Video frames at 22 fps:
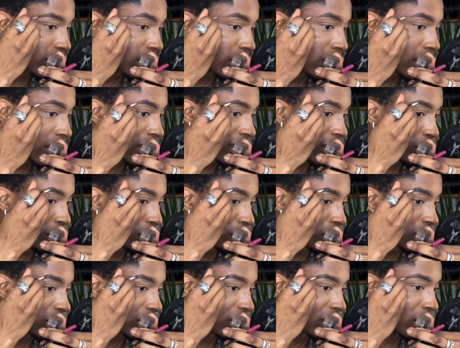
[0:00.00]
And then when you
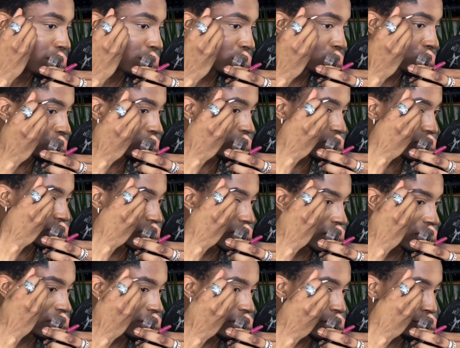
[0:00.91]
clean up with your
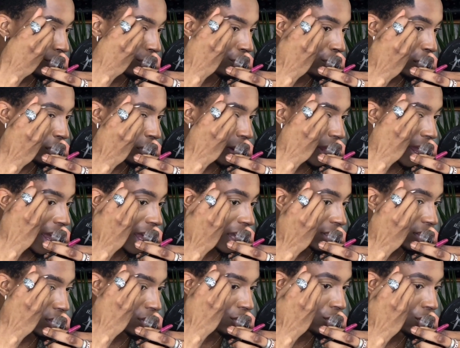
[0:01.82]
concealer, it further
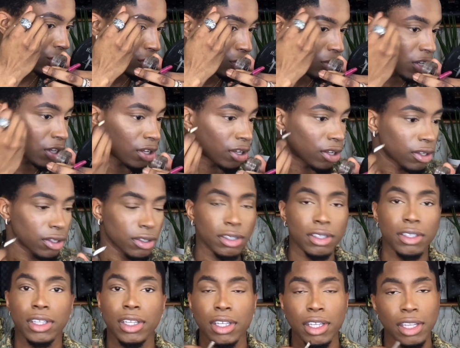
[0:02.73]
adds to the
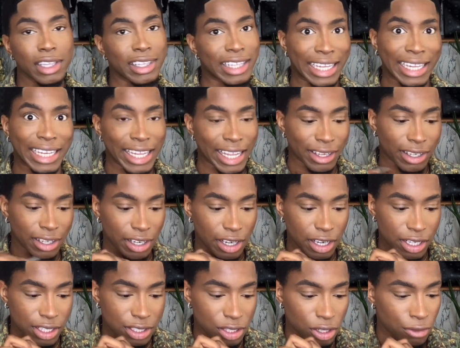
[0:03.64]

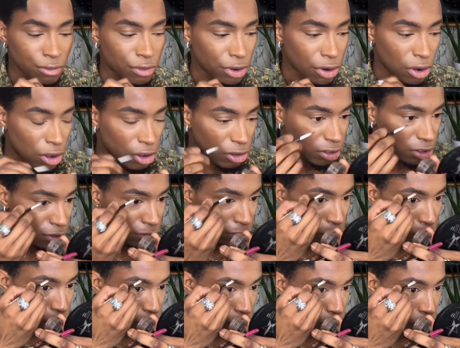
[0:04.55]
cleanliness of it all, the full
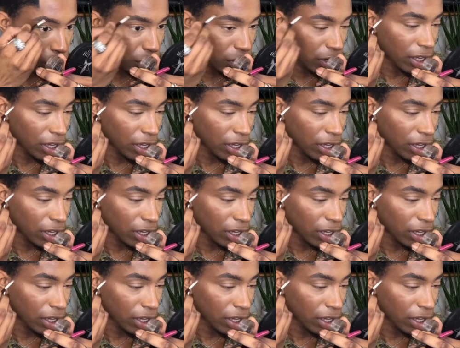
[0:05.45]
story.